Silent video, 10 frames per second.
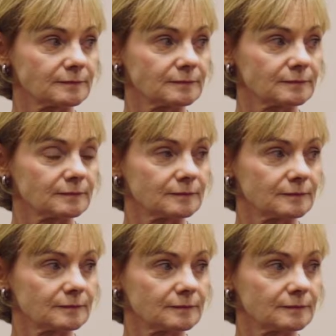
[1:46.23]

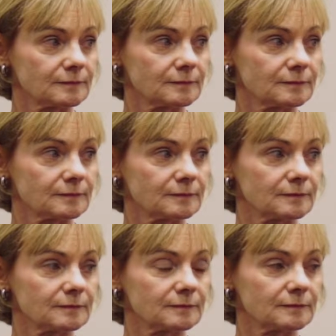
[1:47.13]

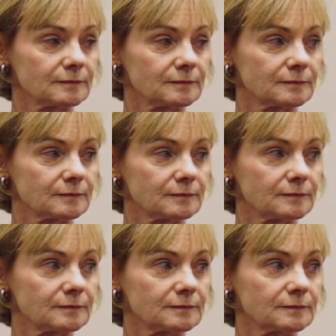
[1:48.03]

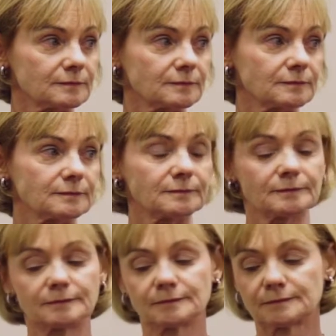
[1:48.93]

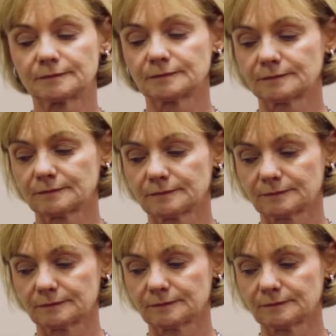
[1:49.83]

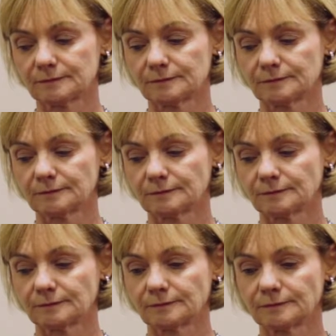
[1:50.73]

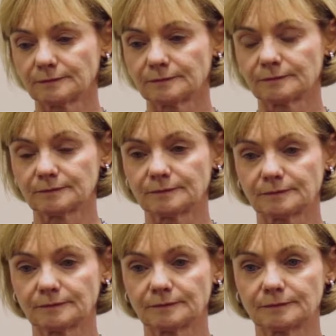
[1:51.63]

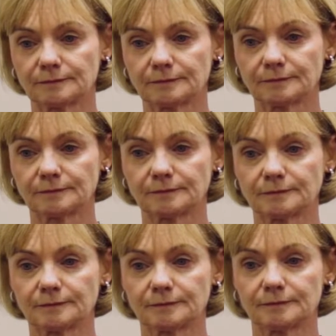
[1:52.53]

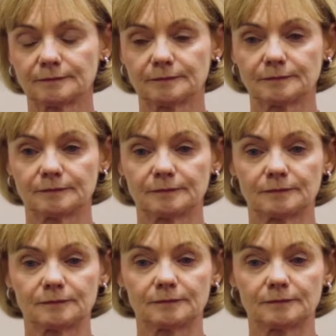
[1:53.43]
(silent)